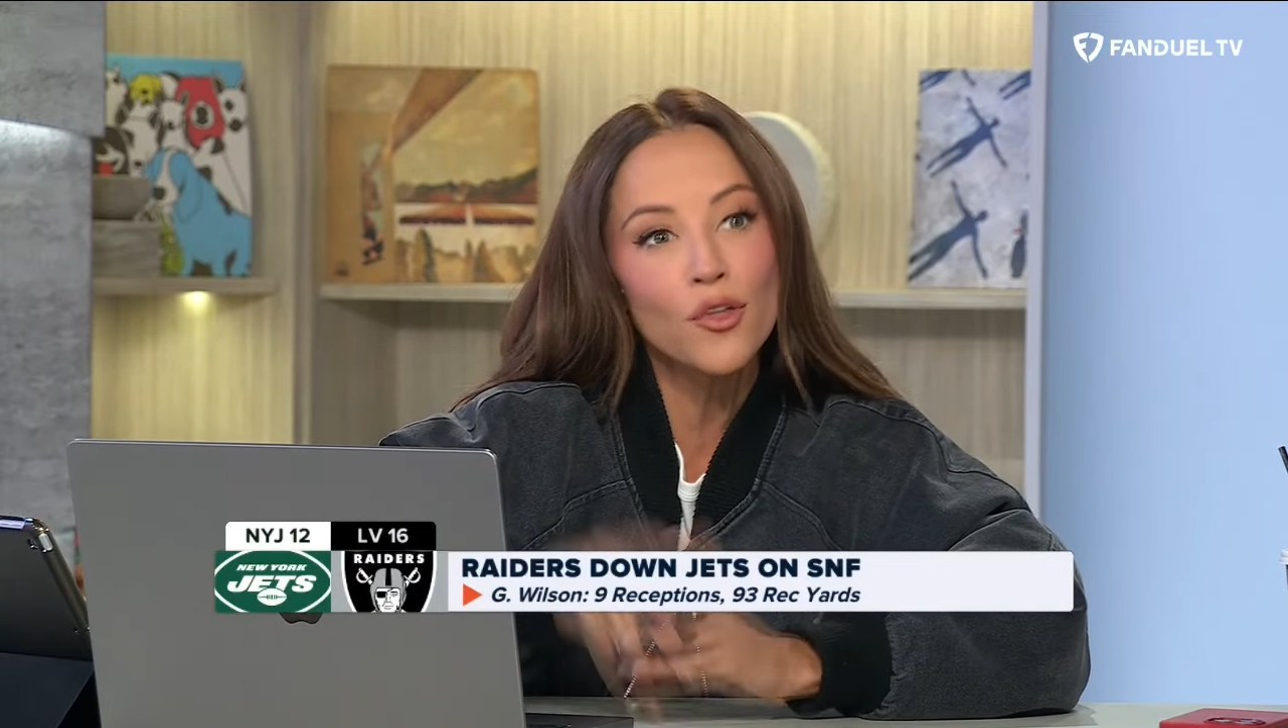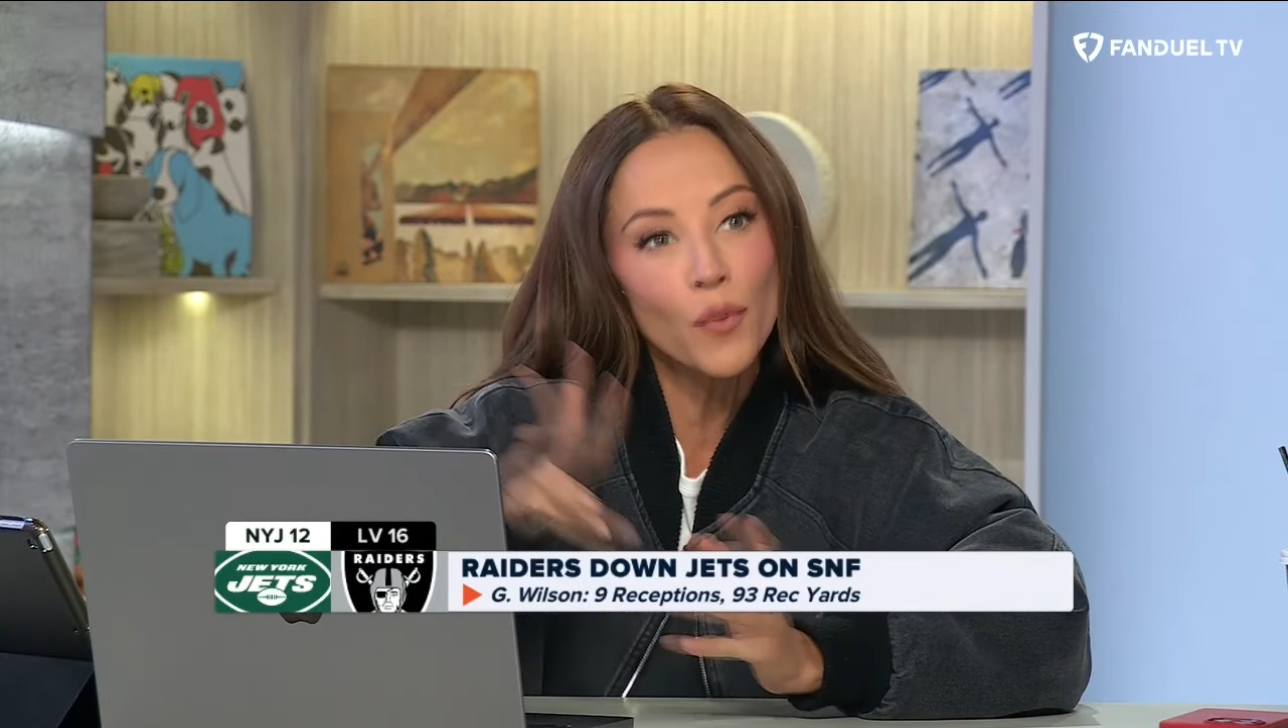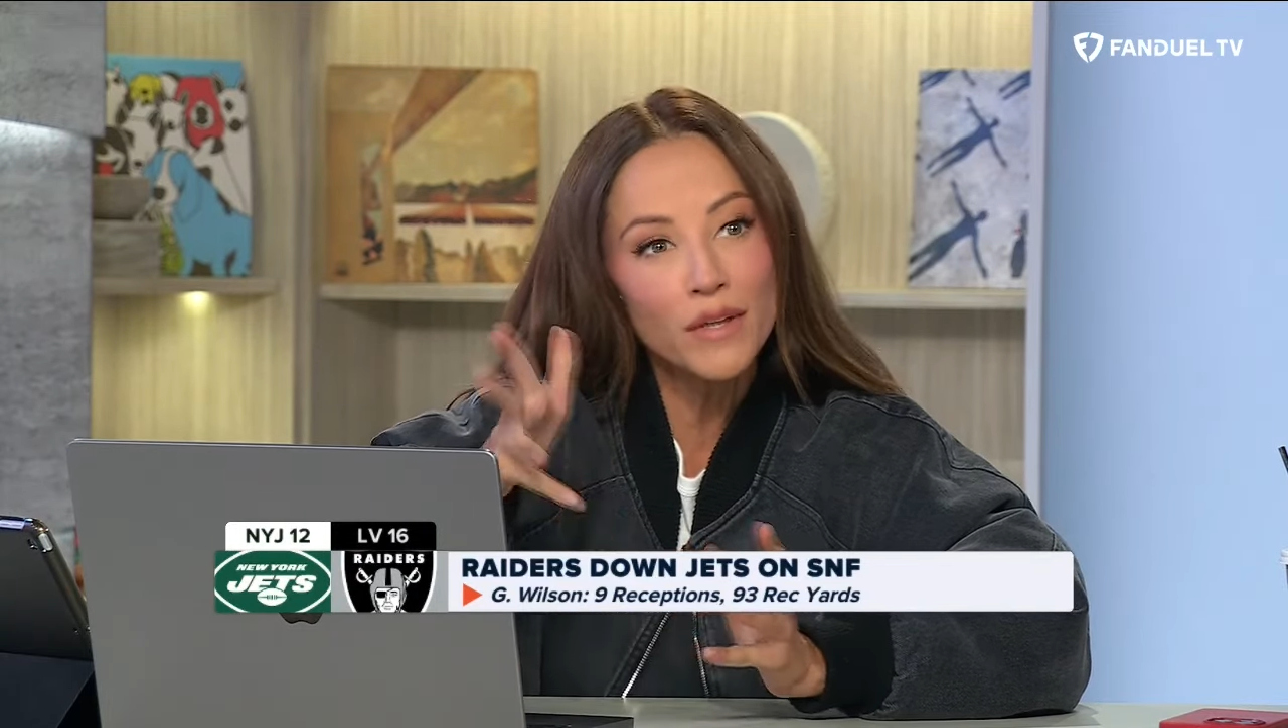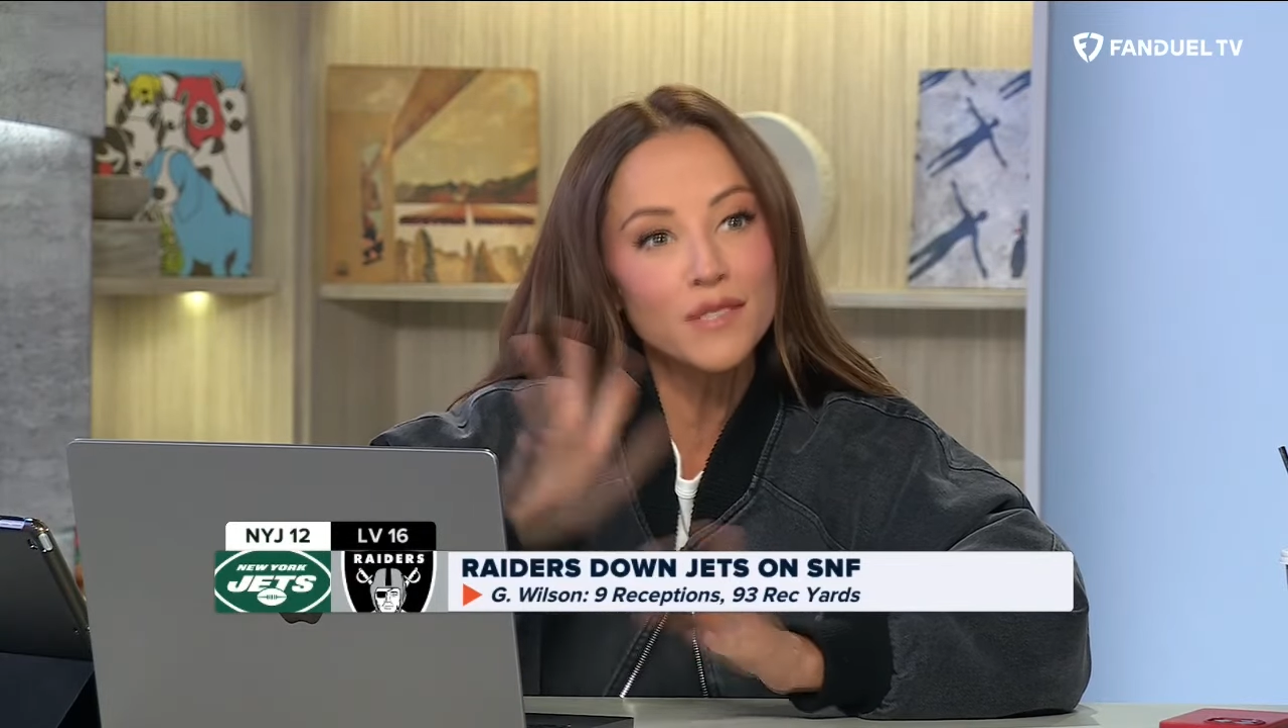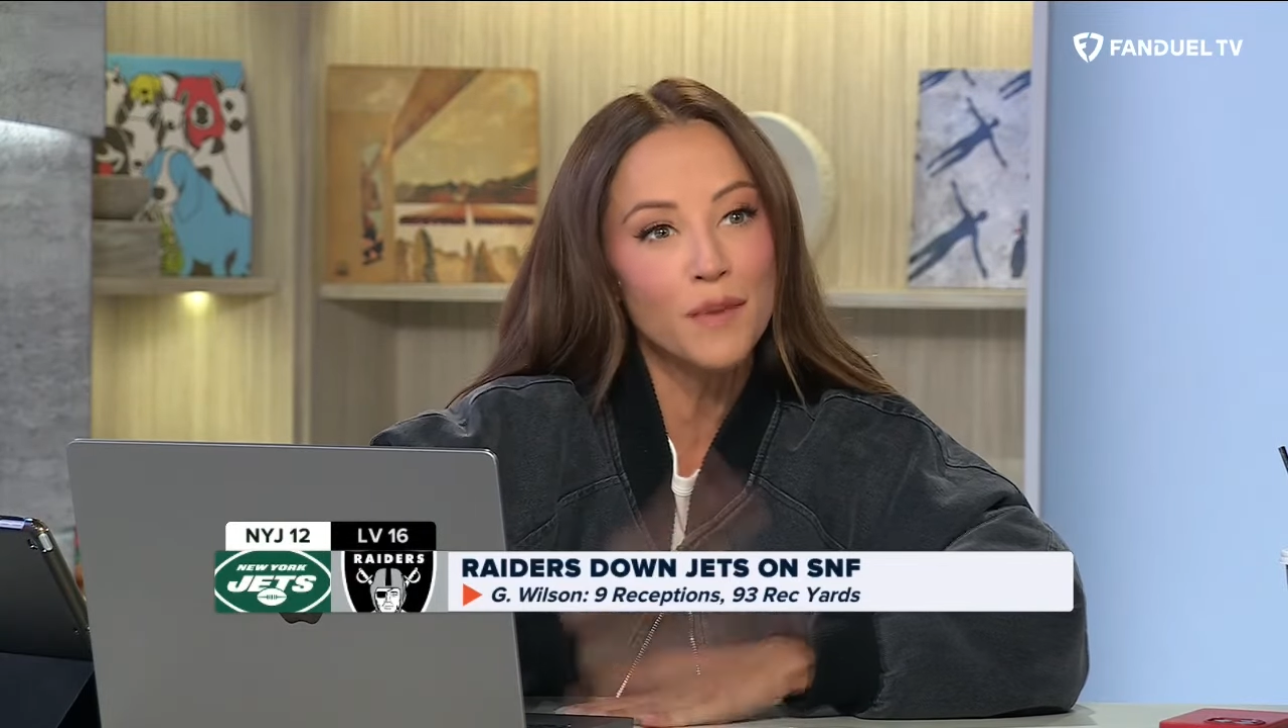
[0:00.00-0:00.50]
The
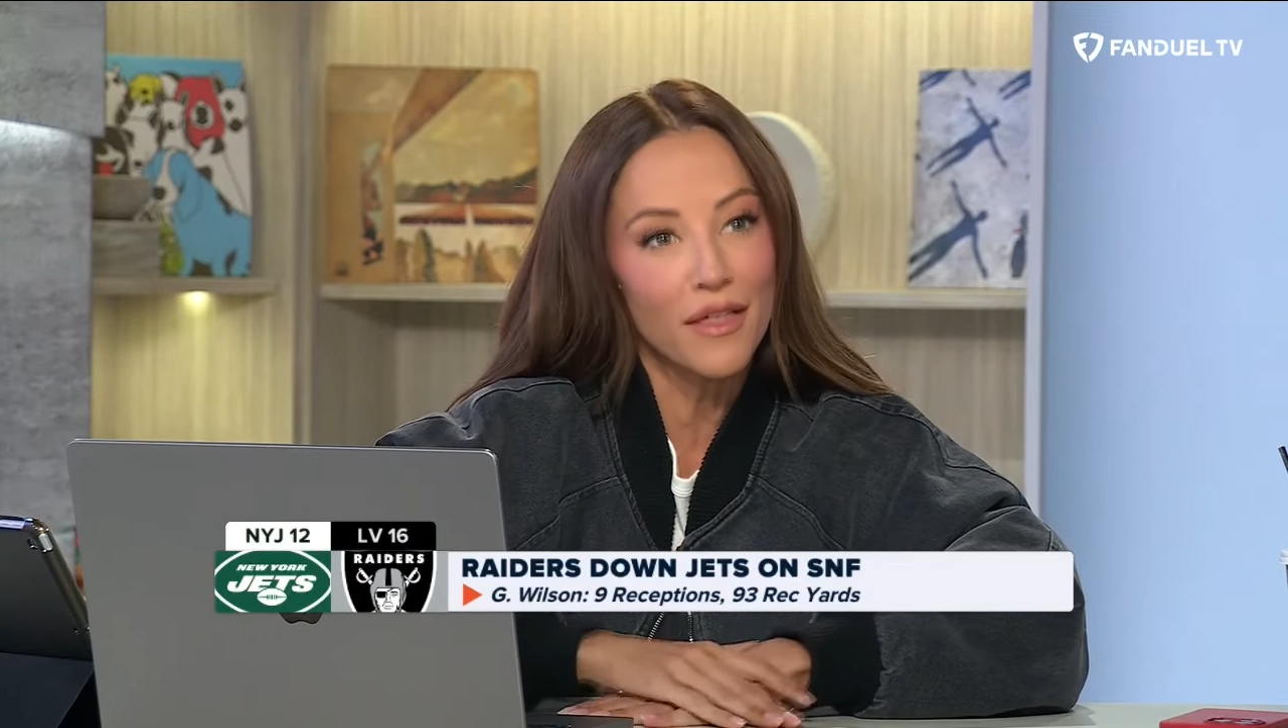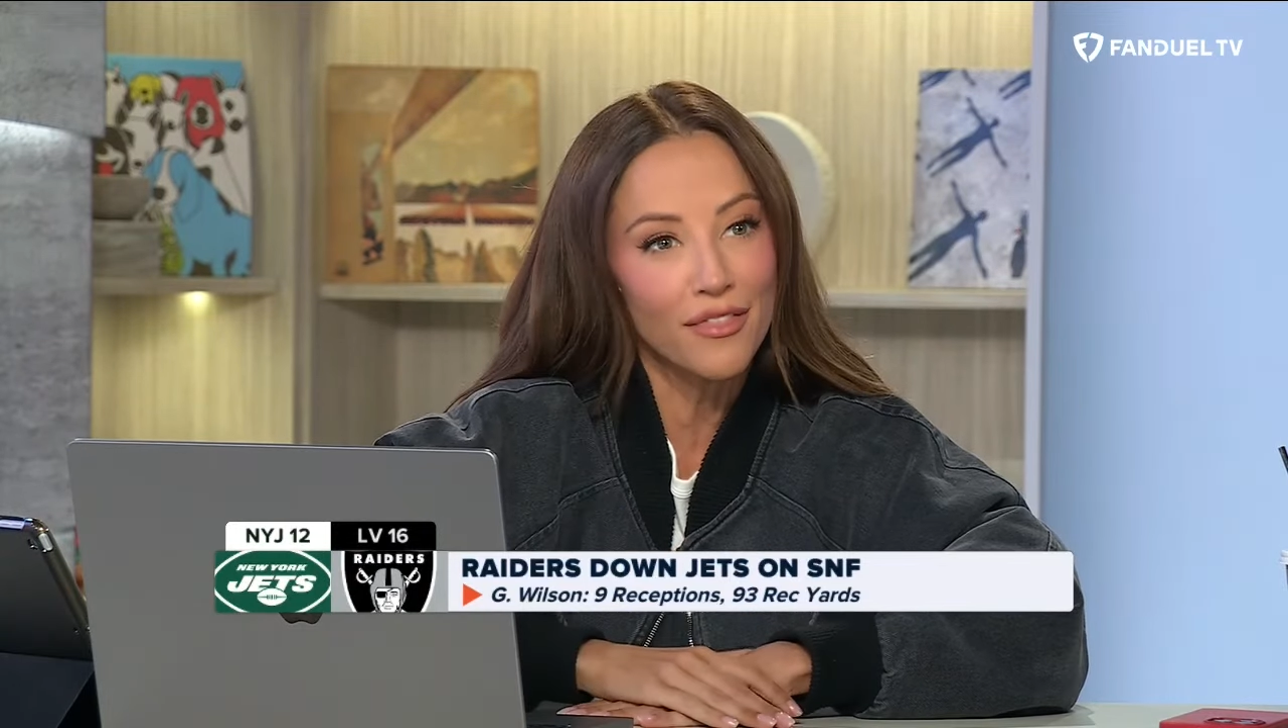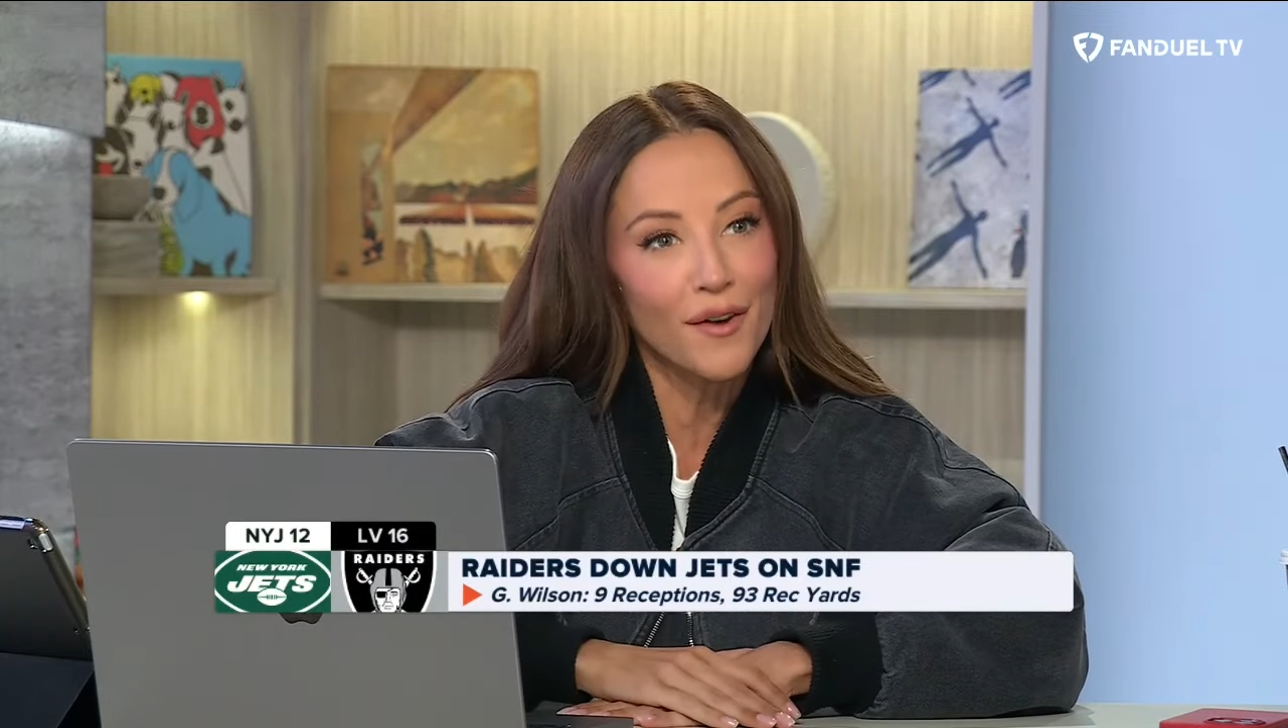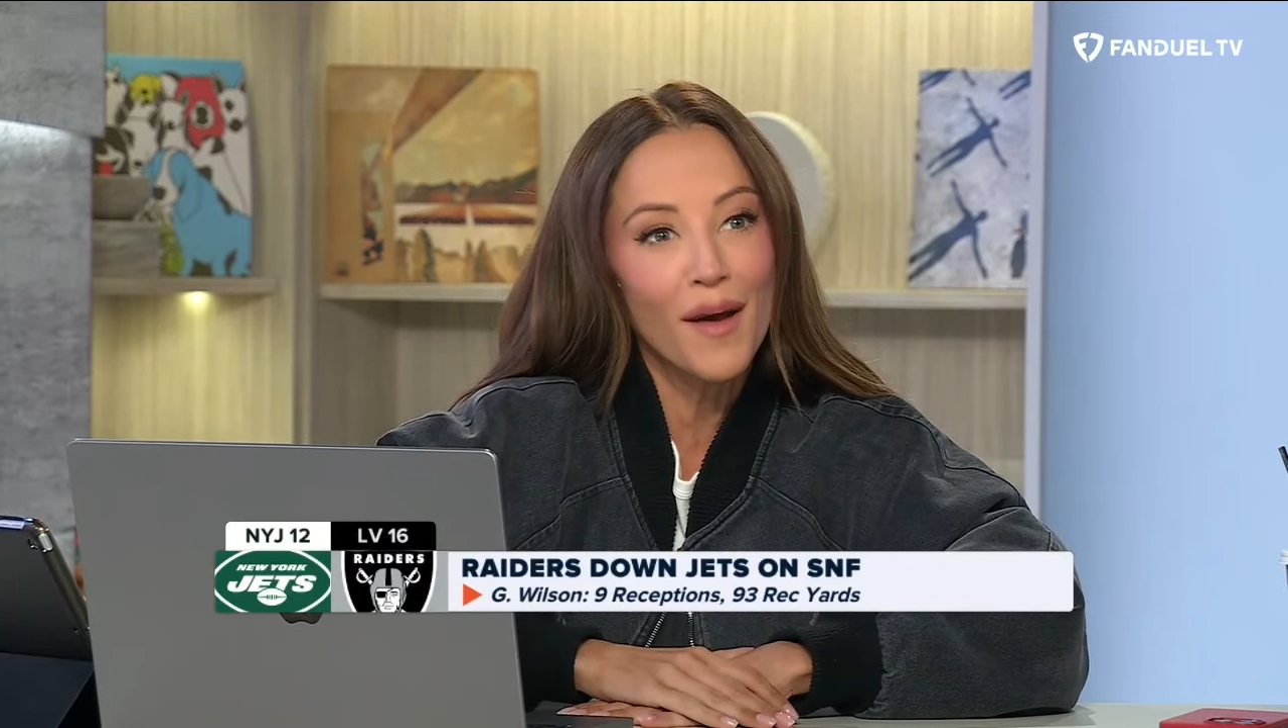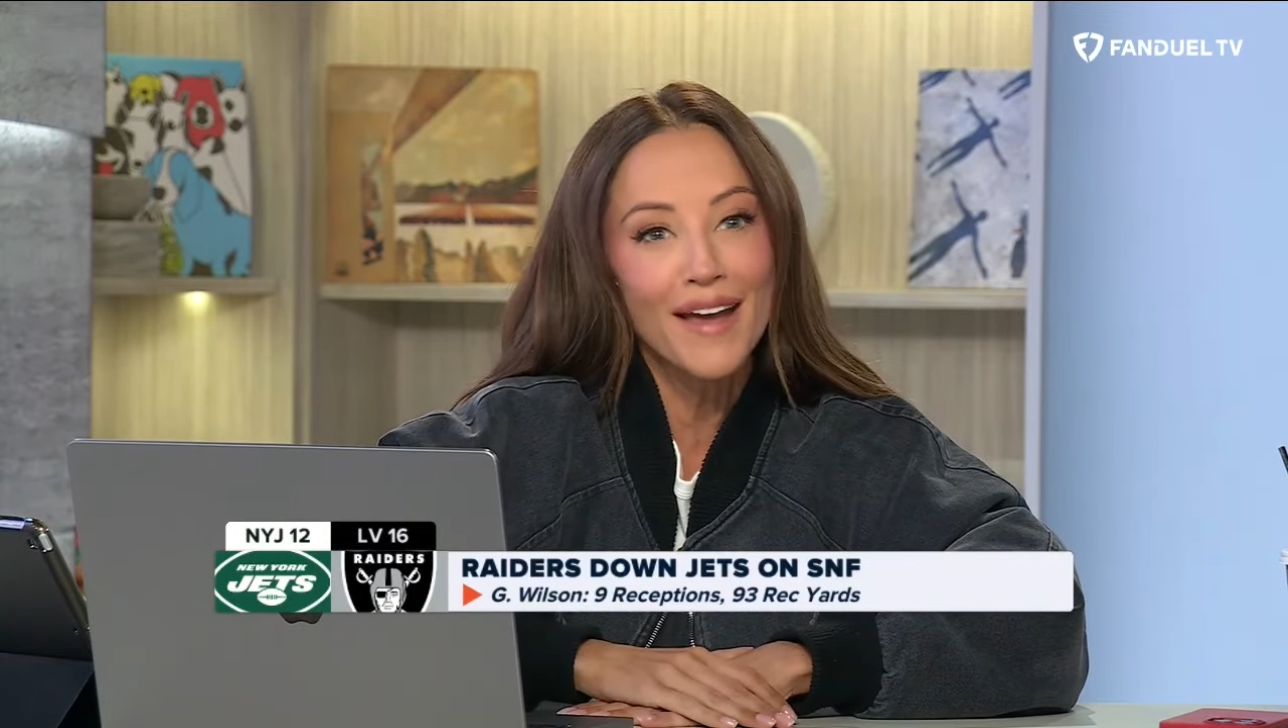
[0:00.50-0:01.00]
Will
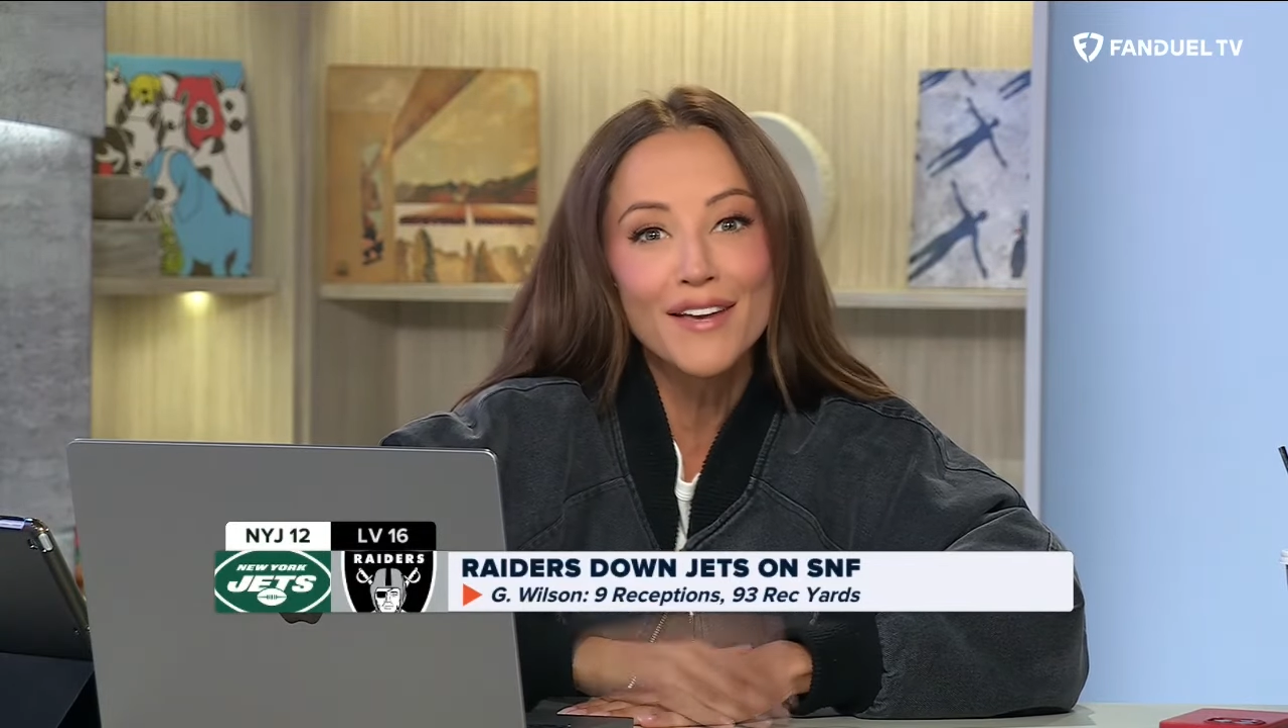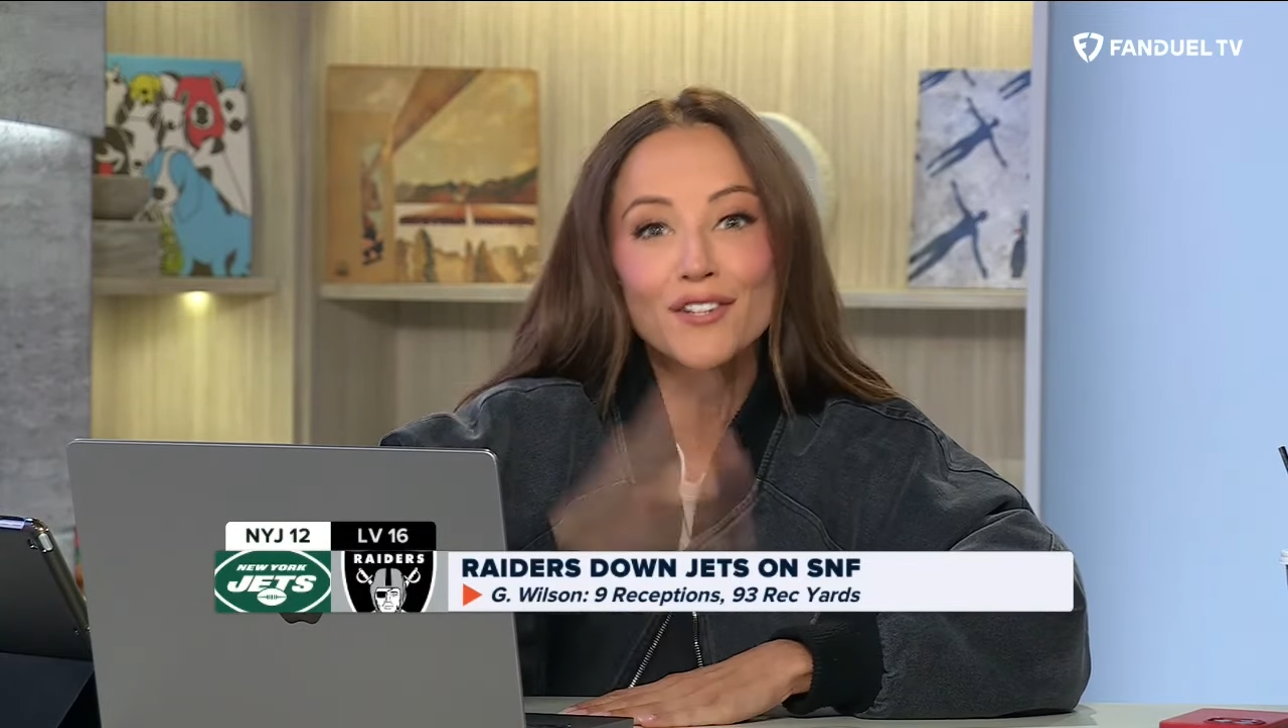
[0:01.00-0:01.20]
Smith, okay?